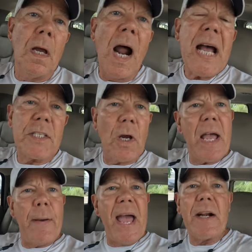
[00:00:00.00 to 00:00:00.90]
All right, so
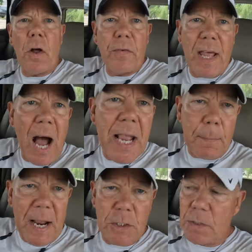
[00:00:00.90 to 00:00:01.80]
I am headed over to
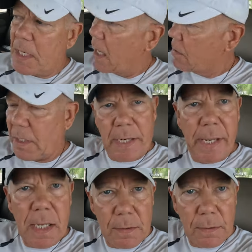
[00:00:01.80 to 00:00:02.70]
Heikmeister's house
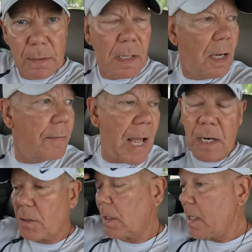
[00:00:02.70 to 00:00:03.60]
today, uh,
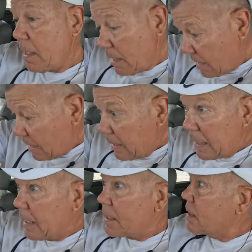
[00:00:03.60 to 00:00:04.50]
actually.
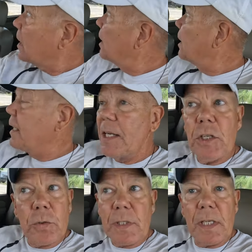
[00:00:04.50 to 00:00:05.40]
It's uh, an
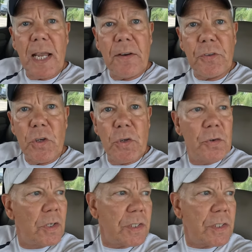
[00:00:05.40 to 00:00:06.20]
interesting afternoon.